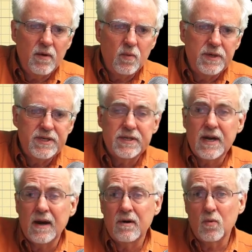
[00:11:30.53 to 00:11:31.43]
which is
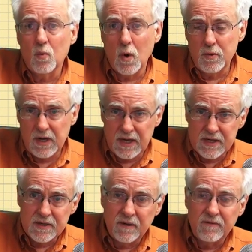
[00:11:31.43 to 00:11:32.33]
our
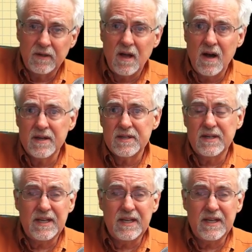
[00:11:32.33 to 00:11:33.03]
rotational velocity,